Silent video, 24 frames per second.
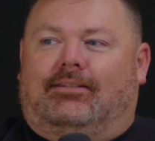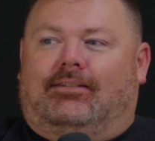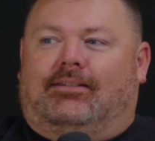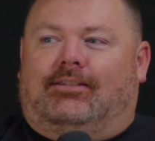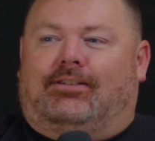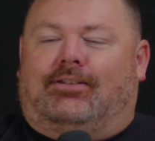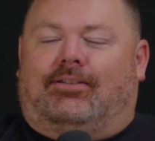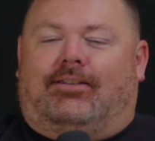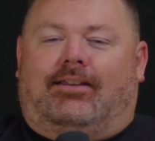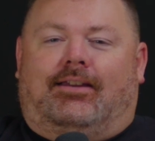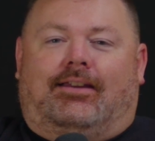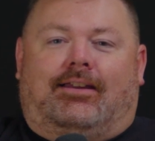
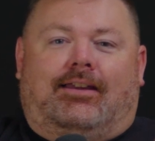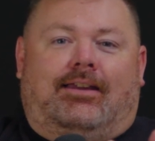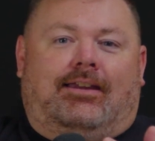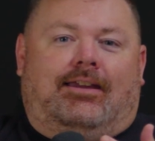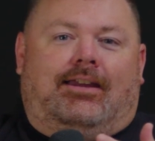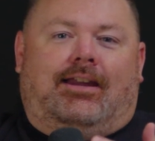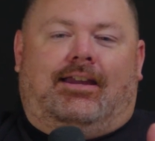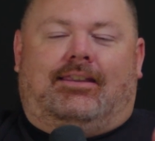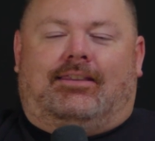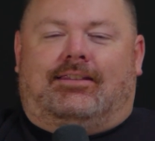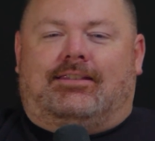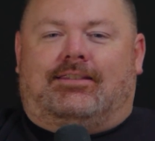So like,
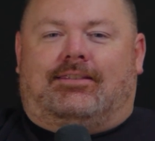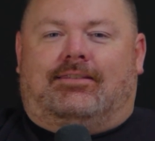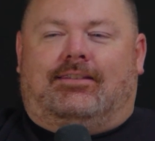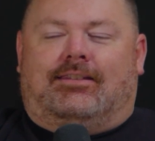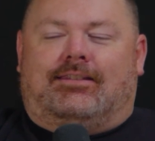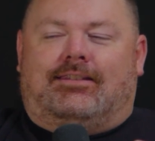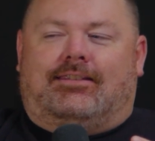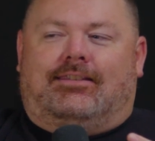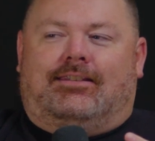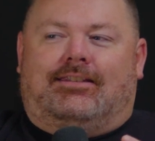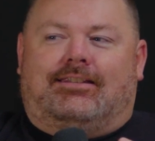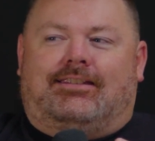hey,
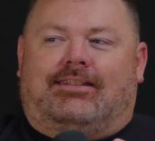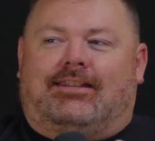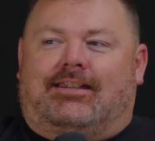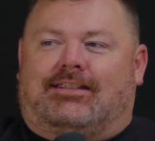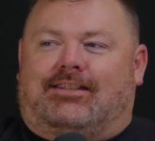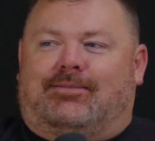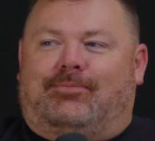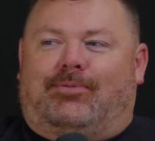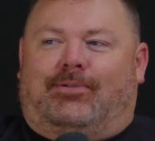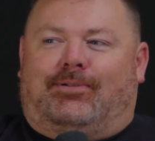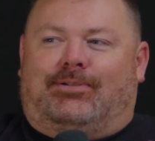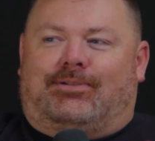this
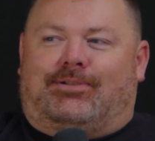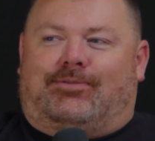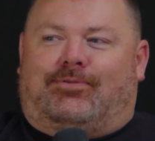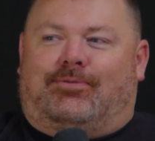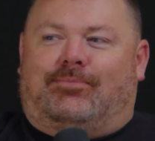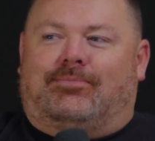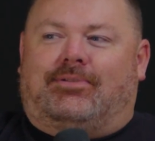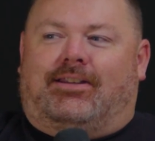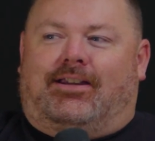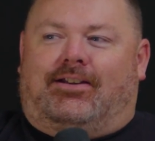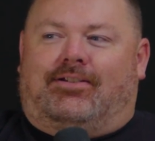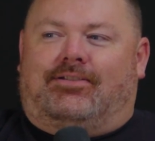testimonial is
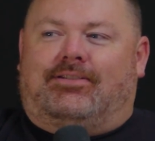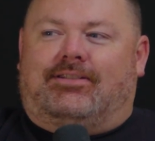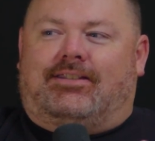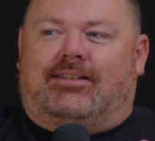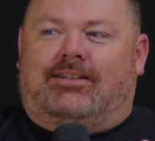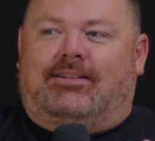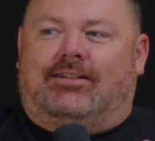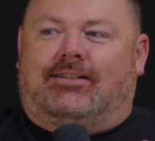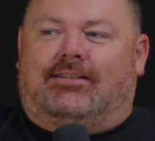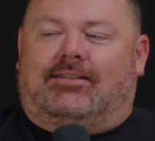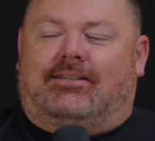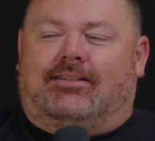from Darren
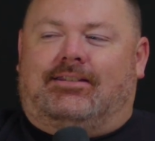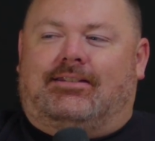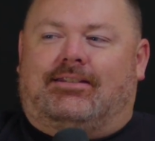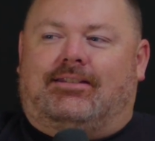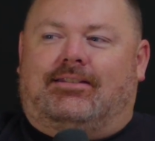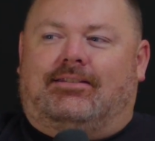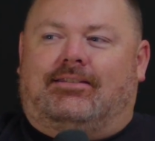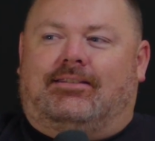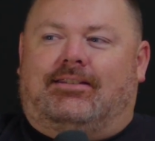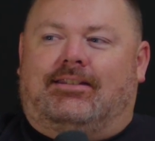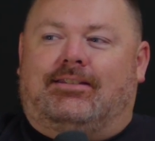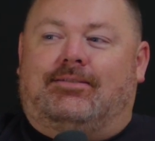C.
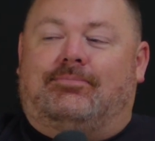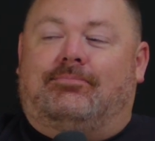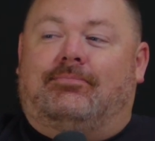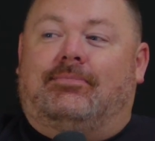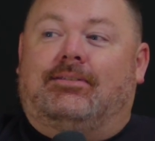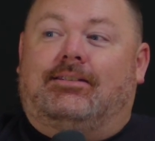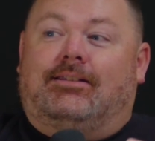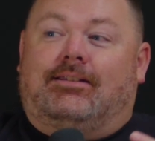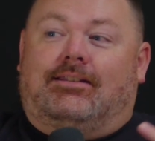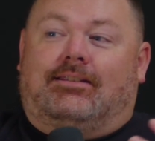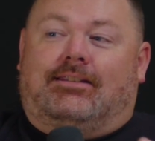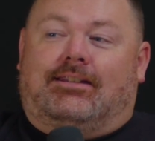This
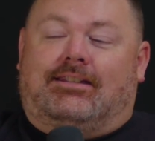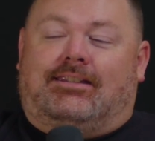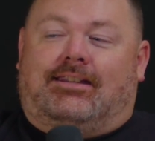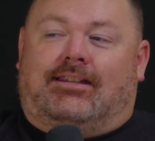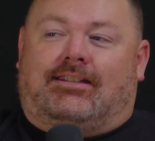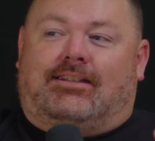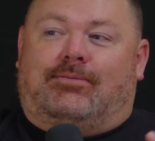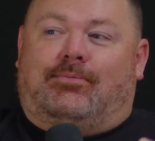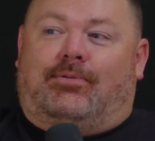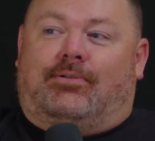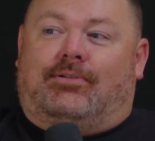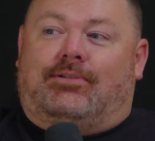
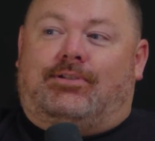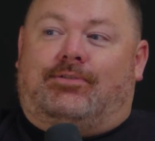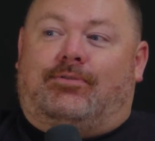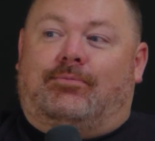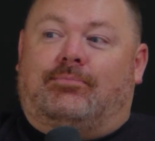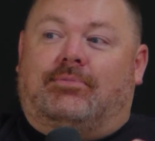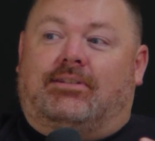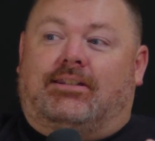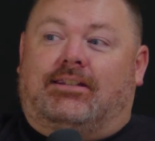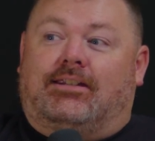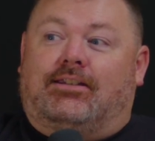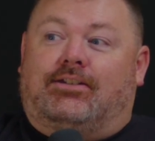testimonial is
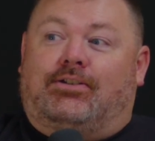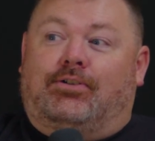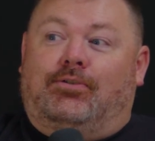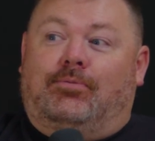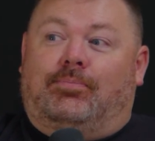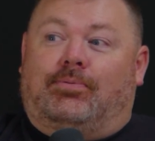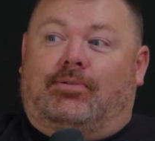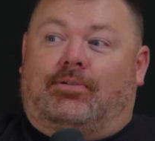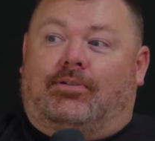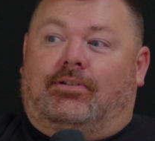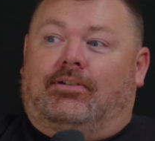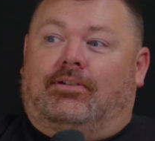from D. Cooper.